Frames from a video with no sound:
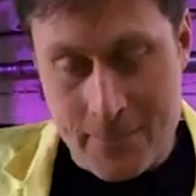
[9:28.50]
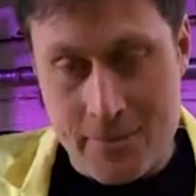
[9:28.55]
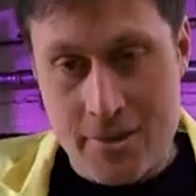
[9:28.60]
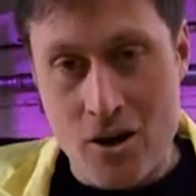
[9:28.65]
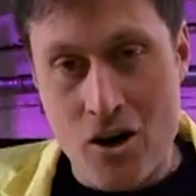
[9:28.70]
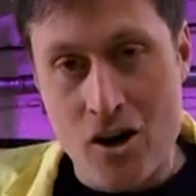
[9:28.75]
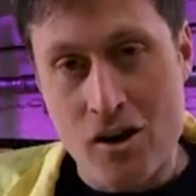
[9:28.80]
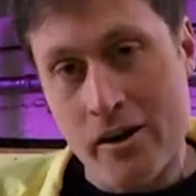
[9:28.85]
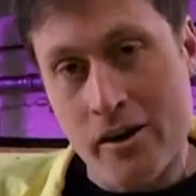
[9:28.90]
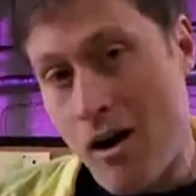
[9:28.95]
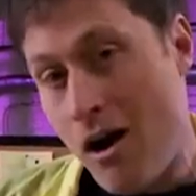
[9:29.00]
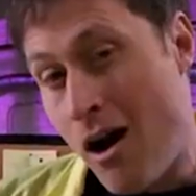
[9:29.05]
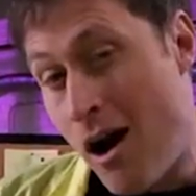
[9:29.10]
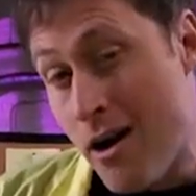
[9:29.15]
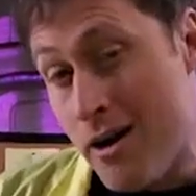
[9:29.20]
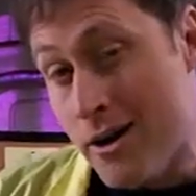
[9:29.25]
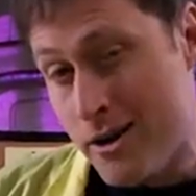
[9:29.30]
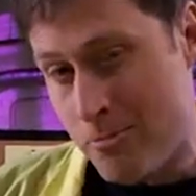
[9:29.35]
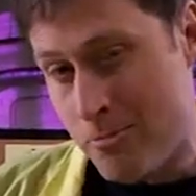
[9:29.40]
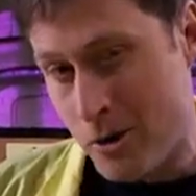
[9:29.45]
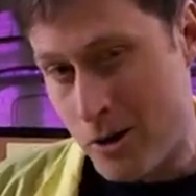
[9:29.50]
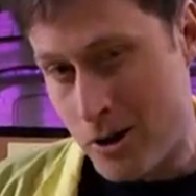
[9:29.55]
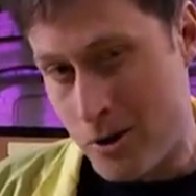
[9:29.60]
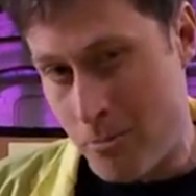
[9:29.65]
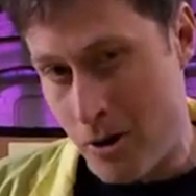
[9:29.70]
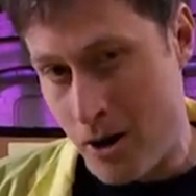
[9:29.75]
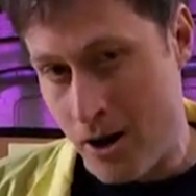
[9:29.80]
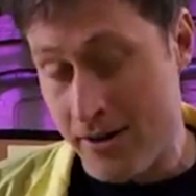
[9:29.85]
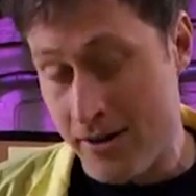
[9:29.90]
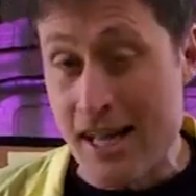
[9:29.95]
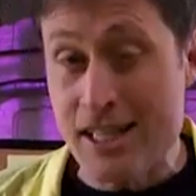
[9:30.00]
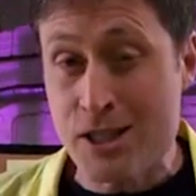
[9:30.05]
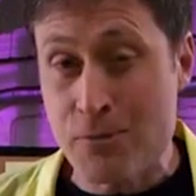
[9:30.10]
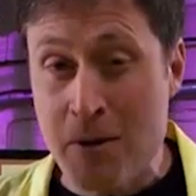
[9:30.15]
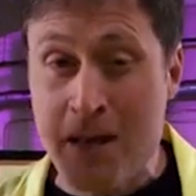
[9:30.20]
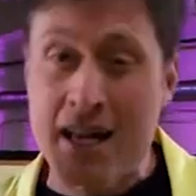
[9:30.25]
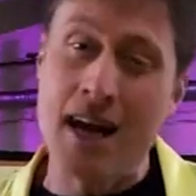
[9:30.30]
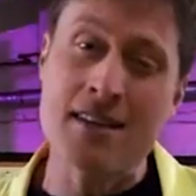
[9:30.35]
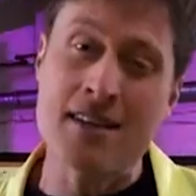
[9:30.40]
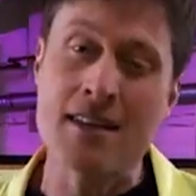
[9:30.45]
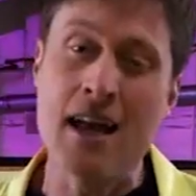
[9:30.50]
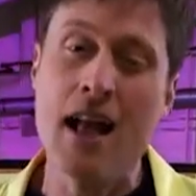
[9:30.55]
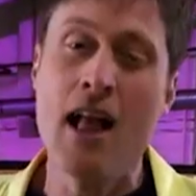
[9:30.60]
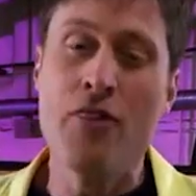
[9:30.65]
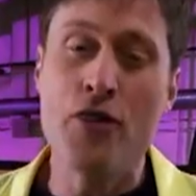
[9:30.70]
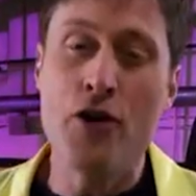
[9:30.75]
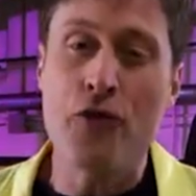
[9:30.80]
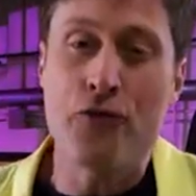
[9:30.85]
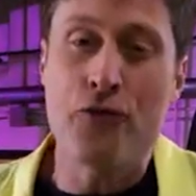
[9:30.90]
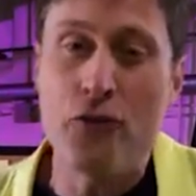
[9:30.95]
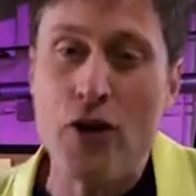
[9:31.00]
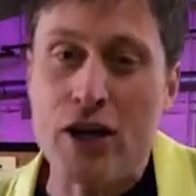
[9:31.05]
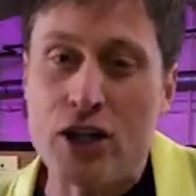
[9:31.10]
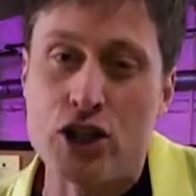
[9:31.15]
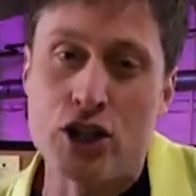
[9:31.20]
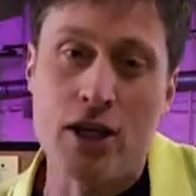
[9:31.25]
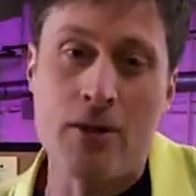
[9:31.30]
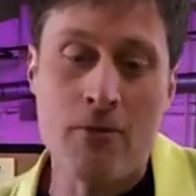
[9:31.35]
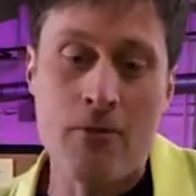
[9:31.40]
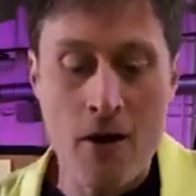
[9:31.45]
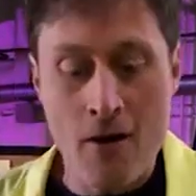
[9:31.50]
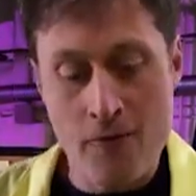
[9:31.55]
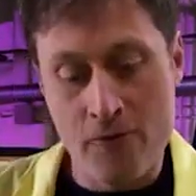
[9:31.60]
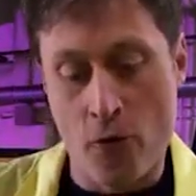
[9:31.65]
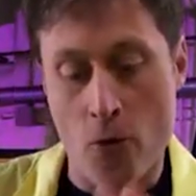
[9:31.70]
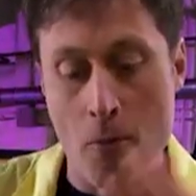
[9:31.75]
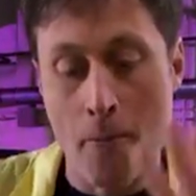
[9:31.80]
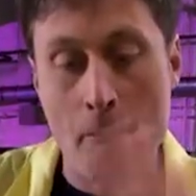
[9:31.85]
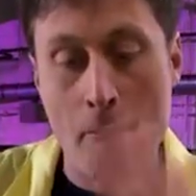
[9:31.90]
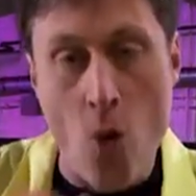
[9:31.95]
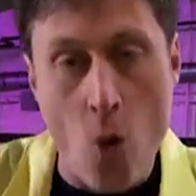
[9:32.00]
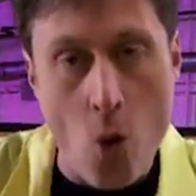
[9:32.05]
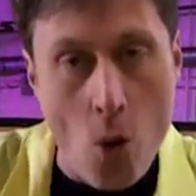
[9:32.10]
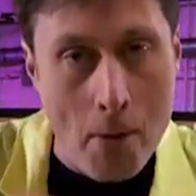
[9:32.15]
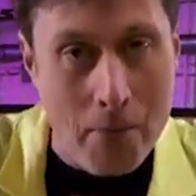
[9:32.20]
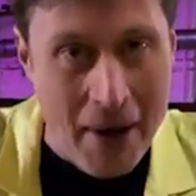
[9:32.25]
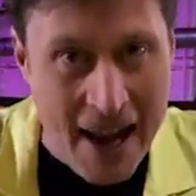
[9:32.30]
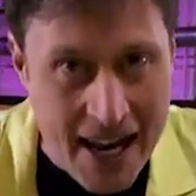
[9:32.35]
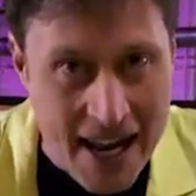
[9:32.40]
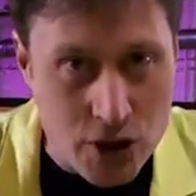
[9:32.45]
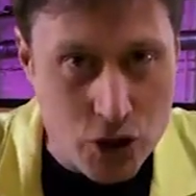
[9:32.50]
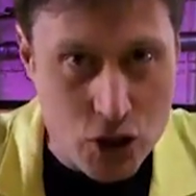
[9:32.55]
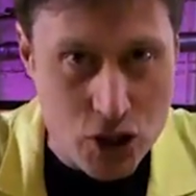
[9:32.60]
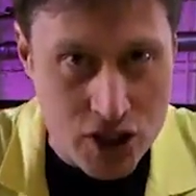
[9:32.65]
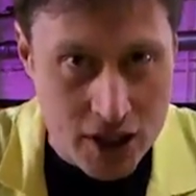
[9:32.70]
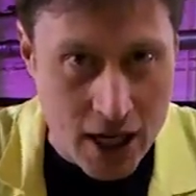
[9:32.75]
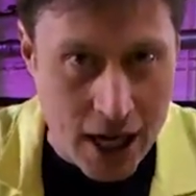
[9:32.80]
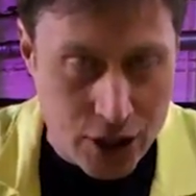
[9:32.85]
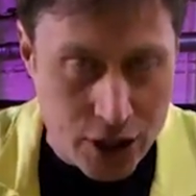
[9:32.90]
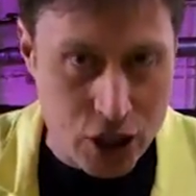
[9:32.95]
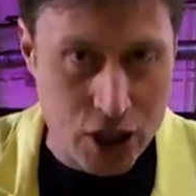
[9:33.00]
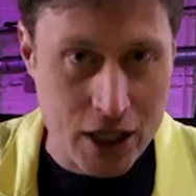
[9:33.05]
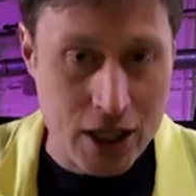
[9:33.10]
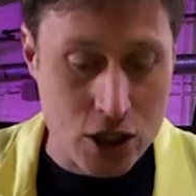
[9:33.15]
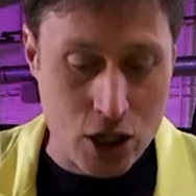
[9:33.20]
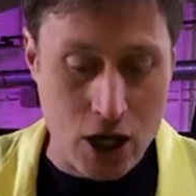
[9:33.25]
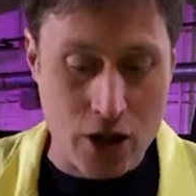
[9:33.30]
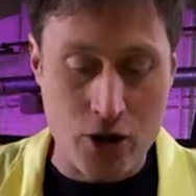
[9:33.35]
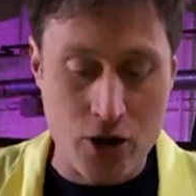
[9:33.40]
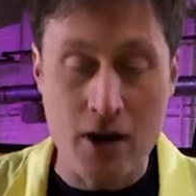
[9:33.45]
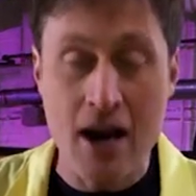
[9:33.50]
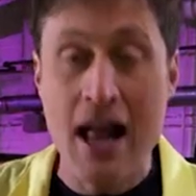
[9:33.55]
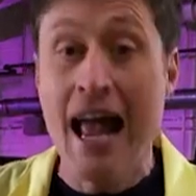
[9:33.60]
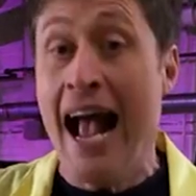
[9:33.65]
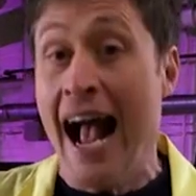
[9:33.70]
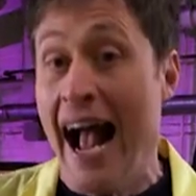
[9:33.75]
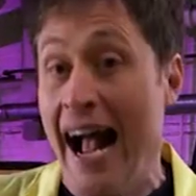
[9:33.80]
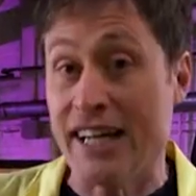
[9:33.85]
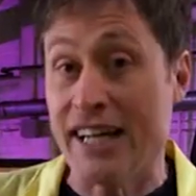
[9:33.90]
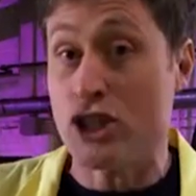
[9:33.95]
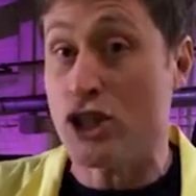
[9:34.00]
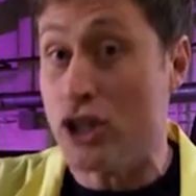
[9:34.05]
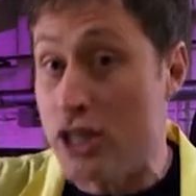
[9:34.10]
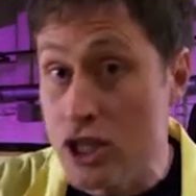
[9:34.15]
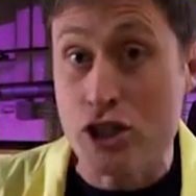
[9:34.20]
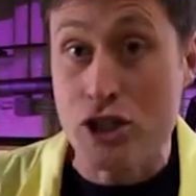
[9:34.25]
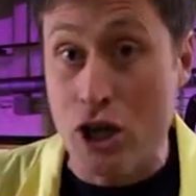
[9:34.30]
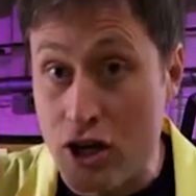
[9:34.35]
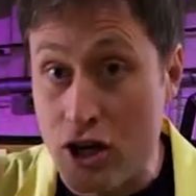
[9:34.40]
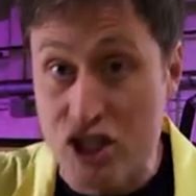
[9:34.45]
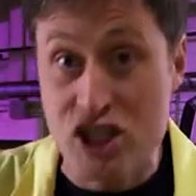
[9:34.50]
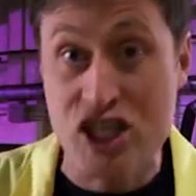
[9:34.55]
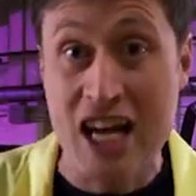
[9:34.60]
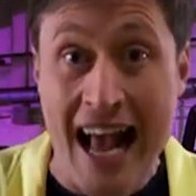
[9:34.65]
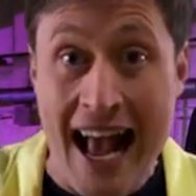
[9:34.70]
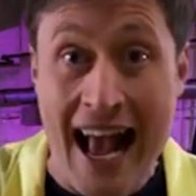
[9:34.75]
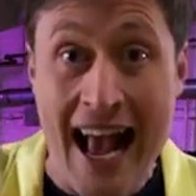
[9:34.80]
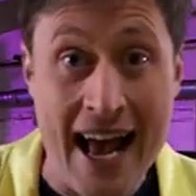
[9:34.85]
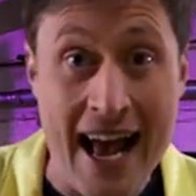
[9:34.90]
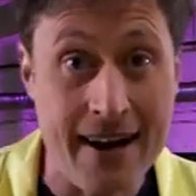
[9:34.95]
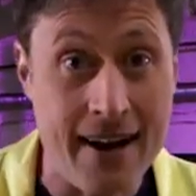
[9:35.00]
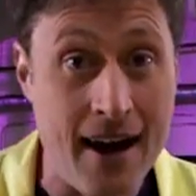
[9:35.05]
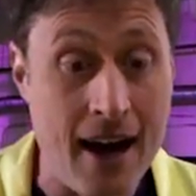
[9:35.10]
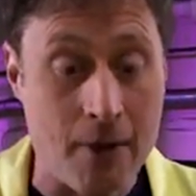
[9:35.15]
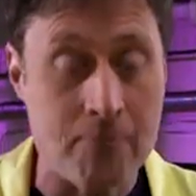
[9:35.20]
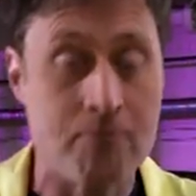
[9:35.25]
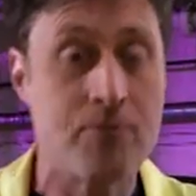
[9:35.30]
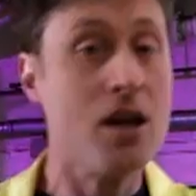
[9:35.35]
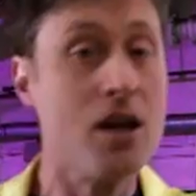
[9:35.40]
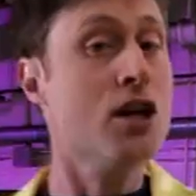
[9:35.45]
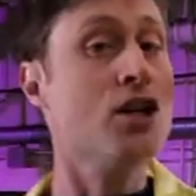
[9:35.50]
they're a little harder to pull apart. That's because the friction for more pages touching each other actually starts to add up.